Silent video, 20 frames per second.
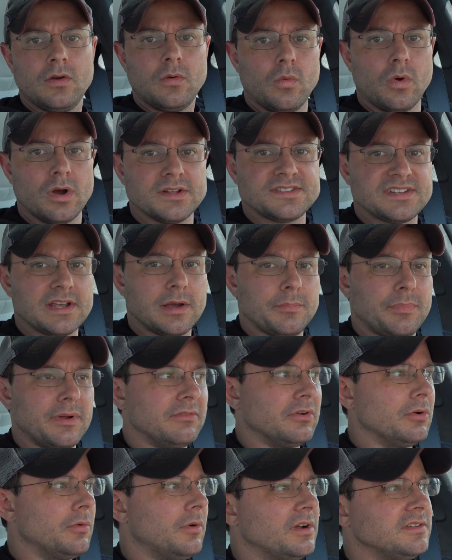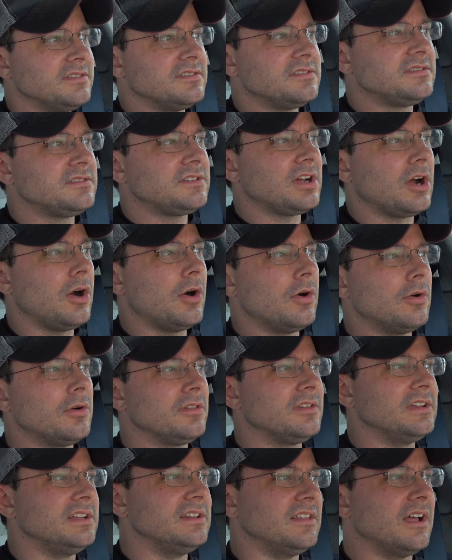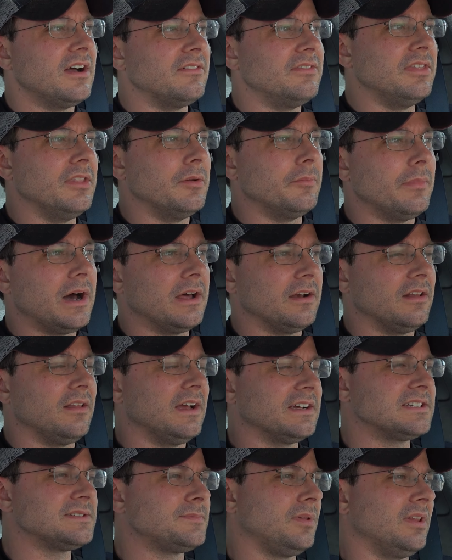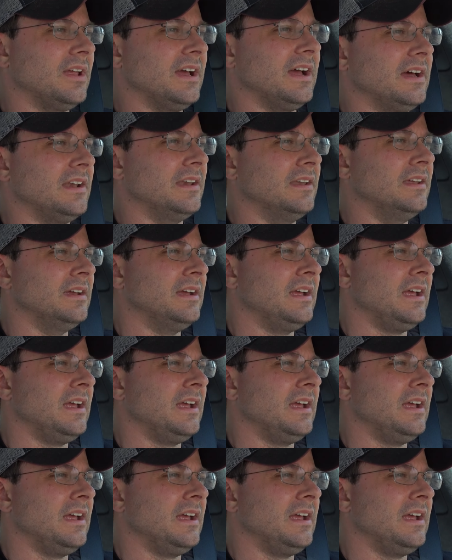What's up everyone? Totally loving the Model X Plaid.